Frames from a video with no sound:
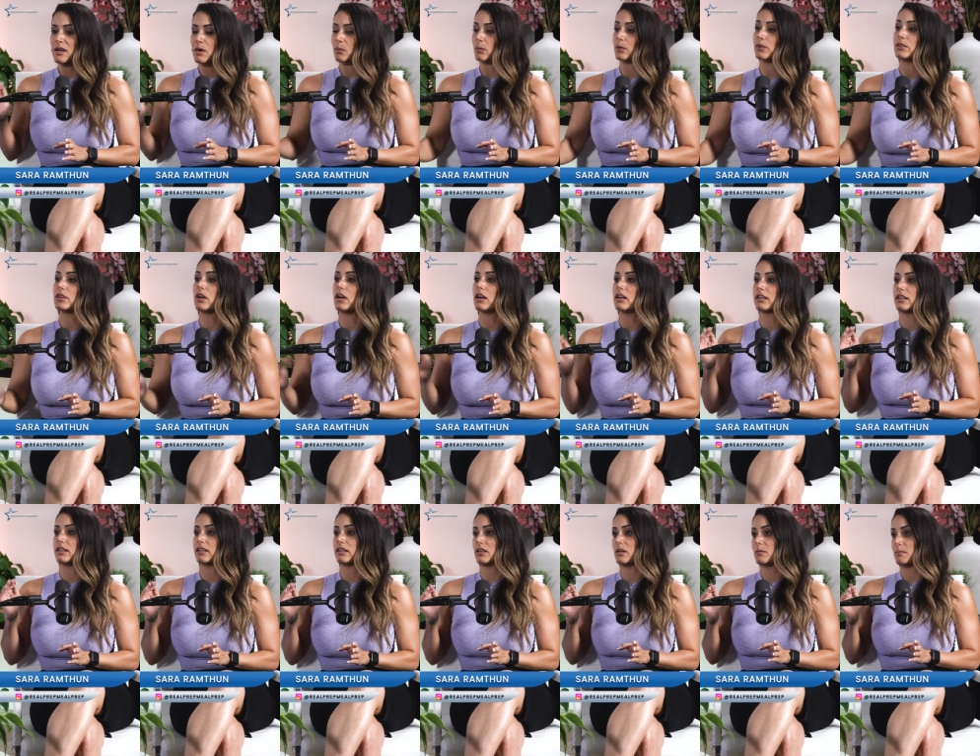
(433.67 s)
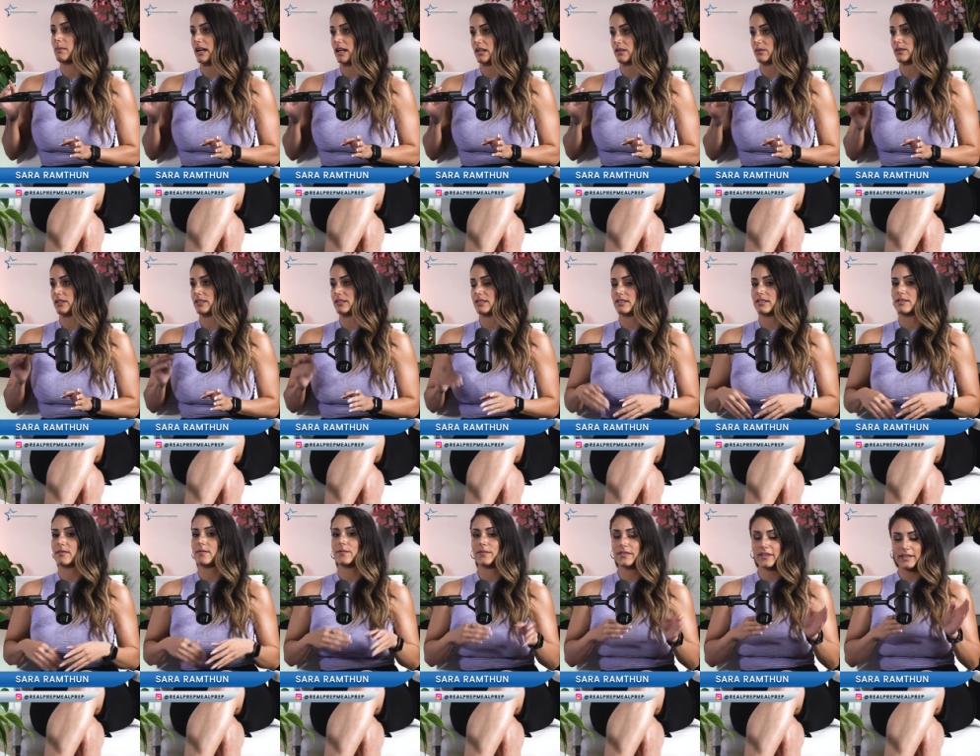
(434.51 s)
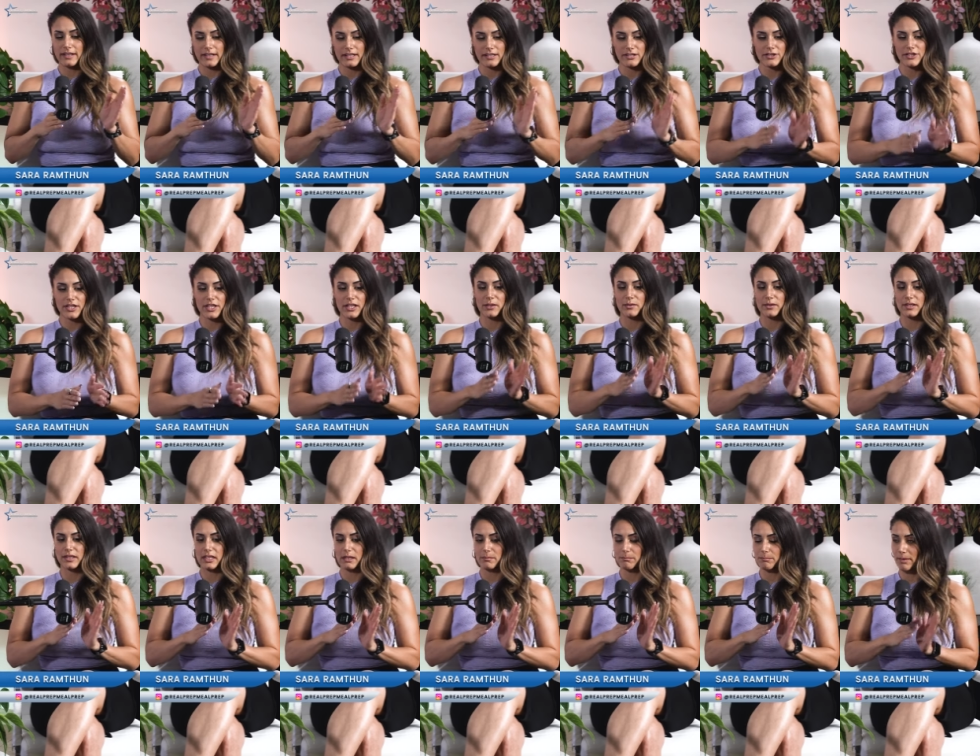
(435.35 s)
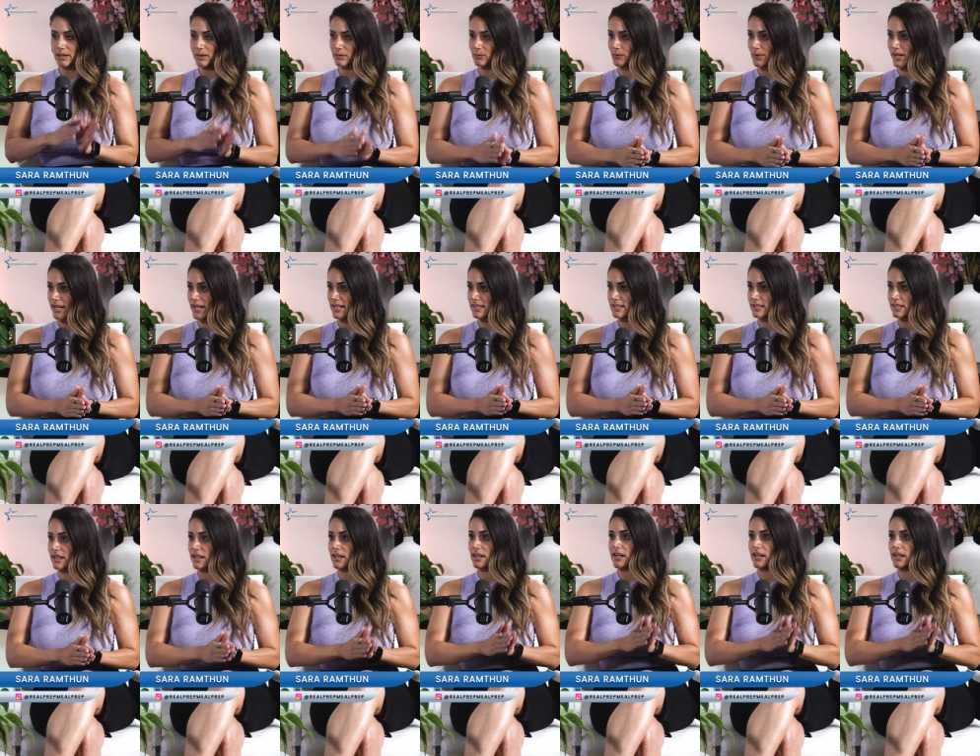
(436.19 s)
We're not going to go backwards. And I share with them my weight,